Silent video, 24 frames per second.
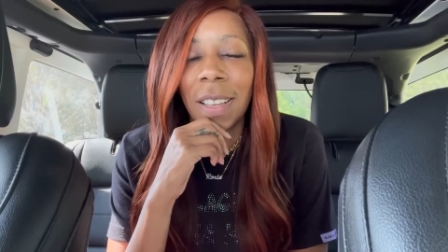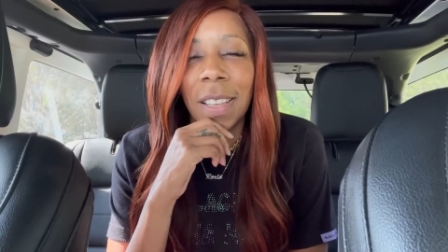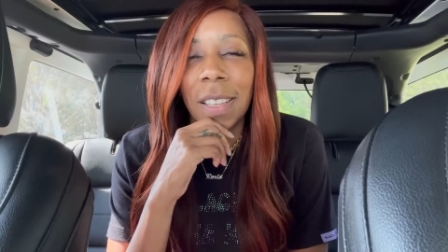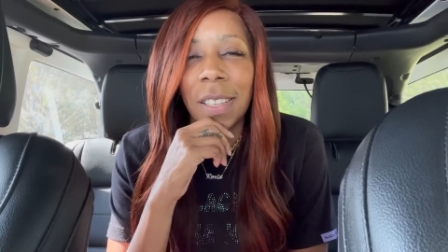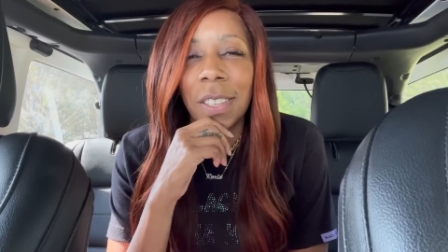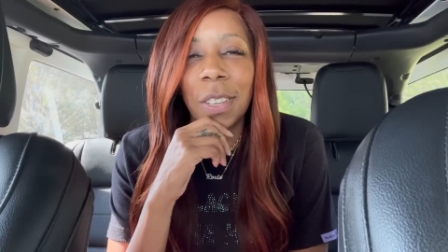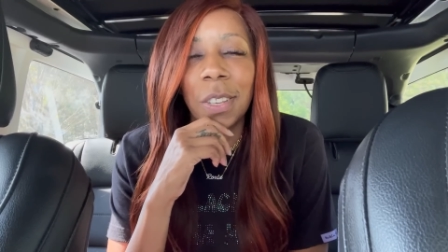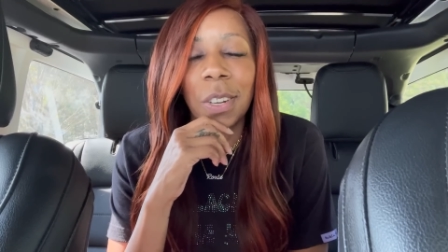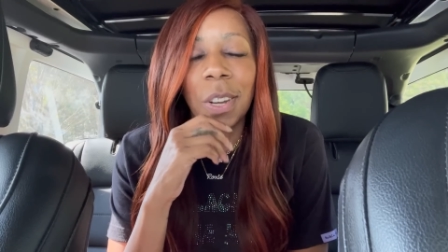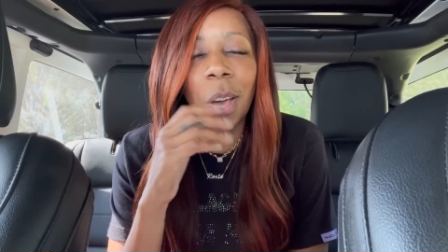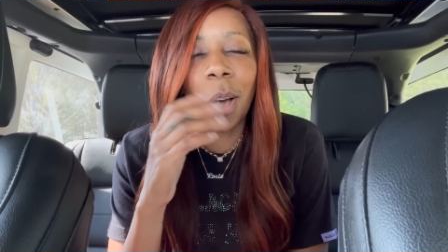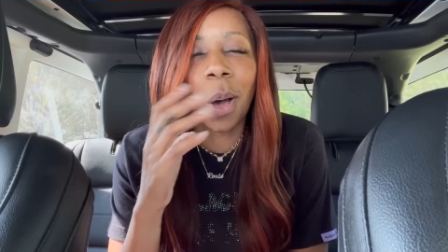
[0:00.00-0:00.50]

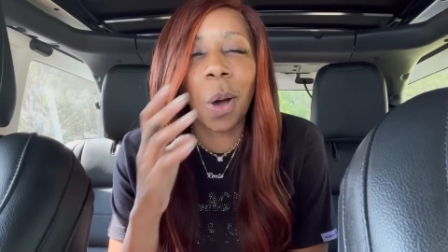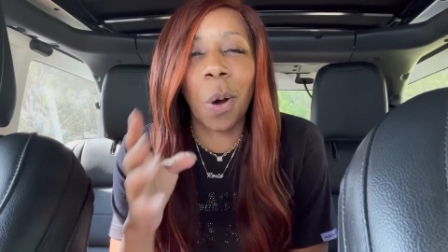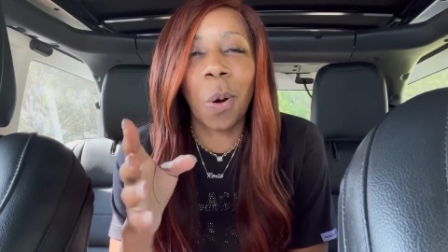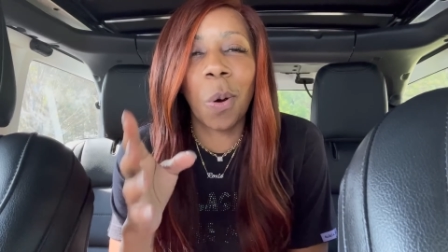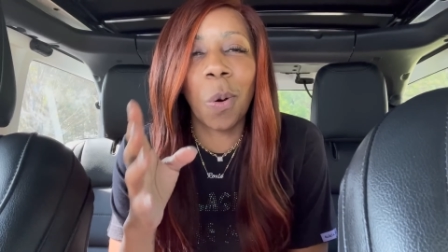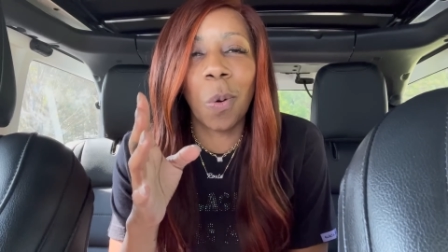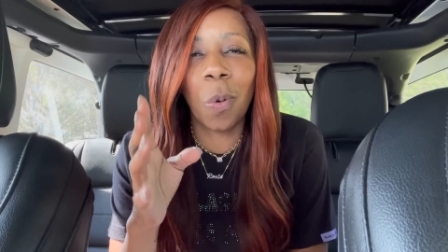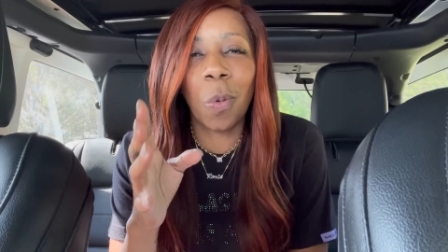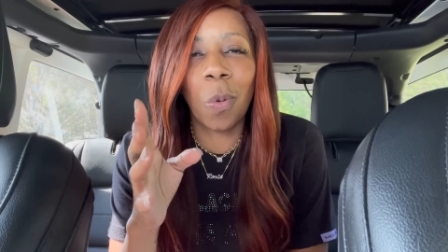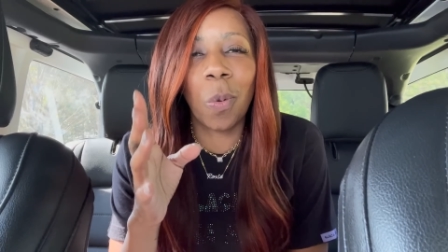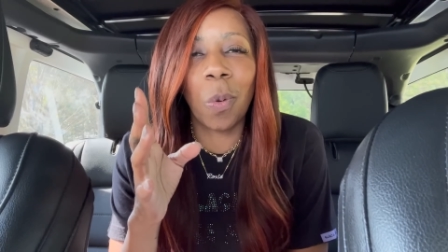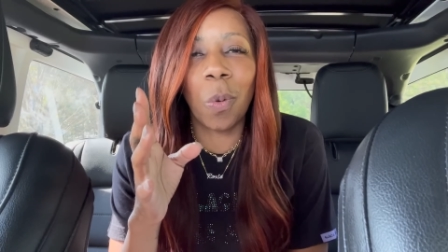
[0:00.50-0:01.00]
you
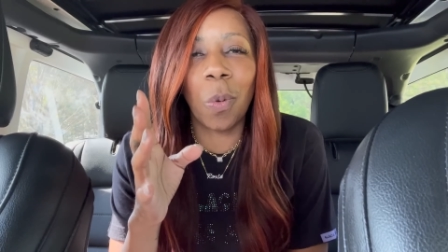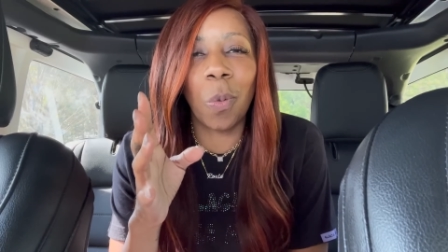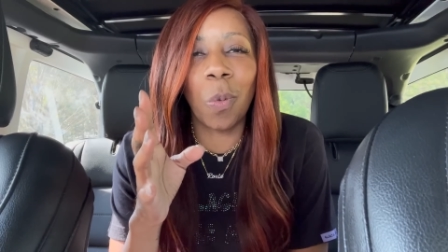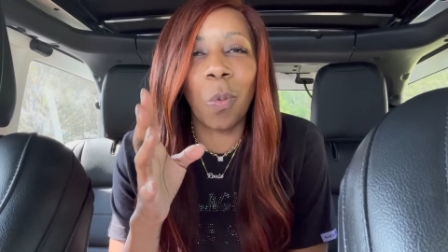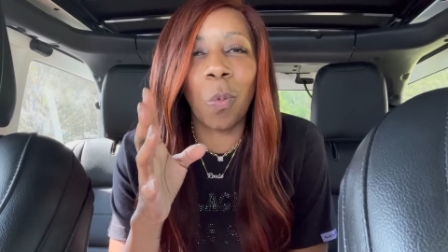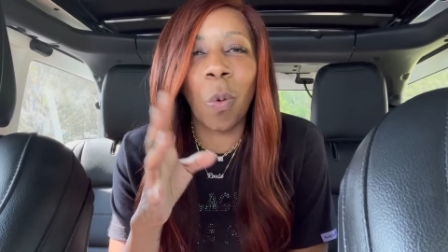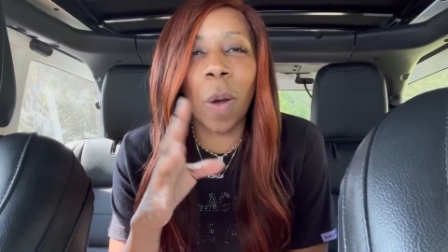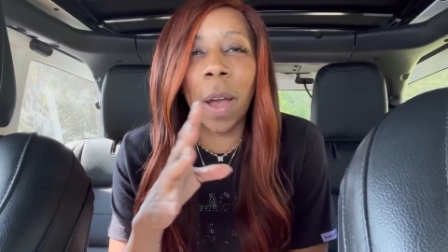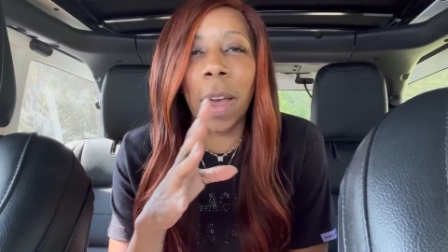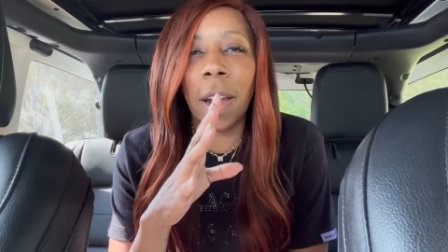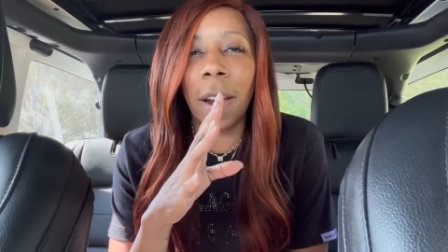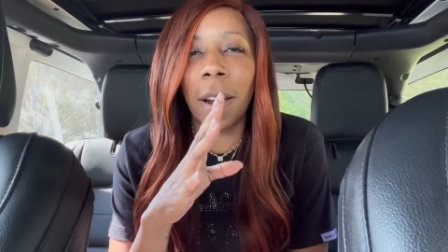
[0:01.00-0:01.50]
know,
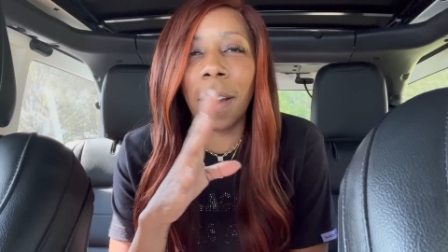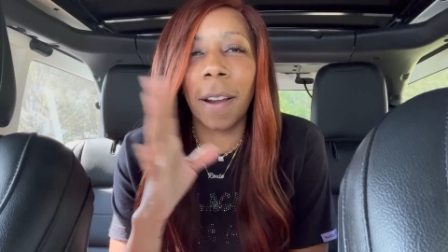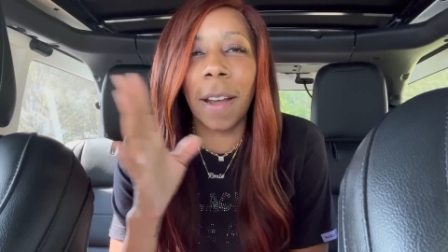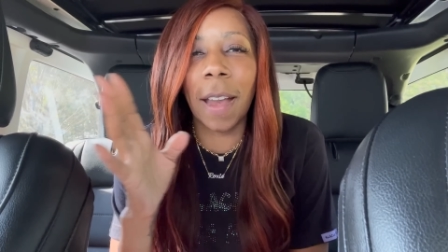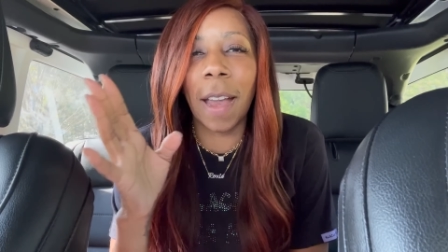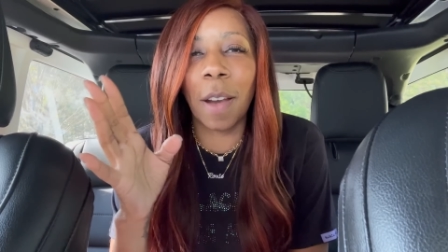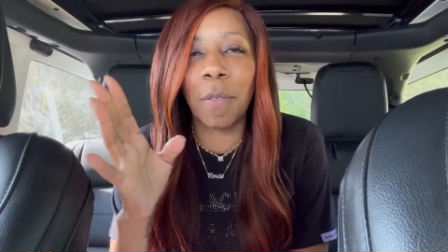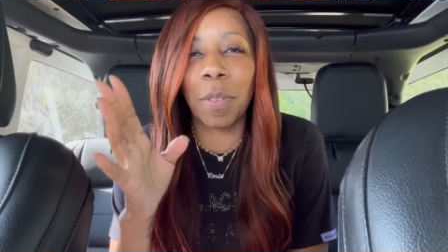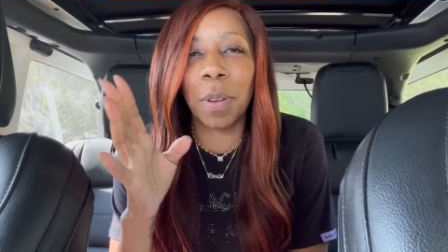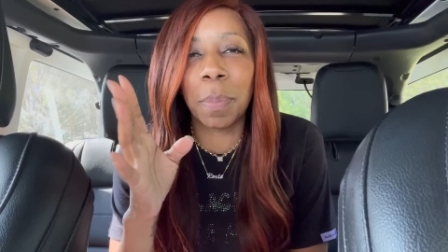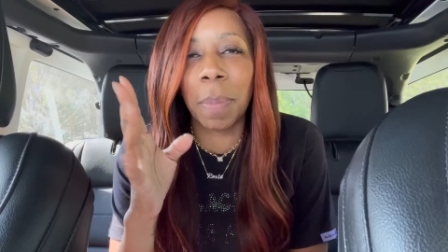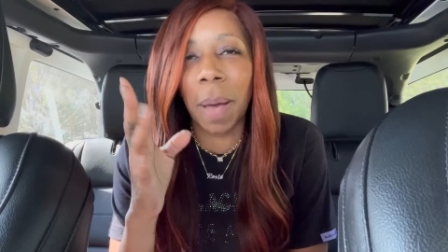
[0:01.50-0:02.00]
where
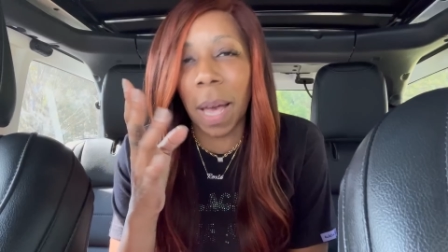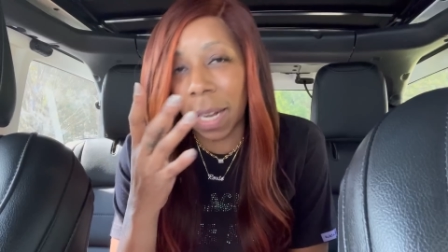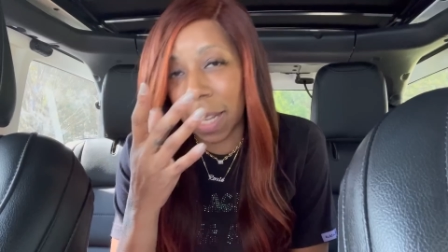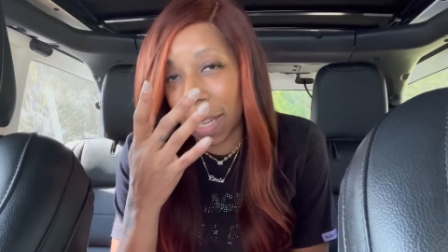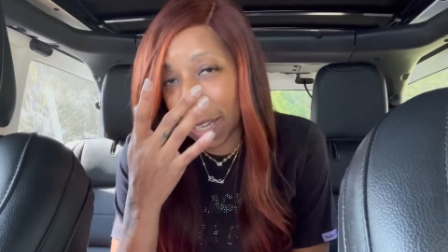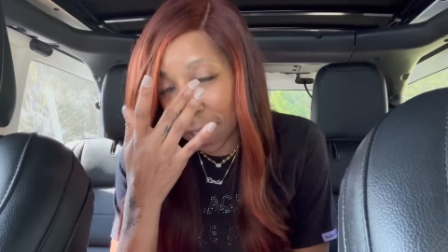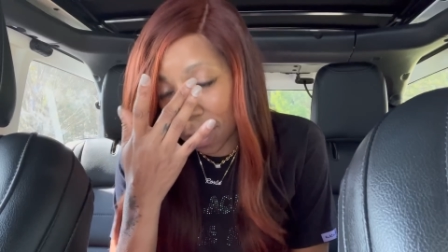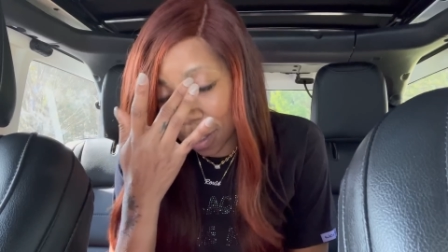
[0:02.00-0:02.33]
everybody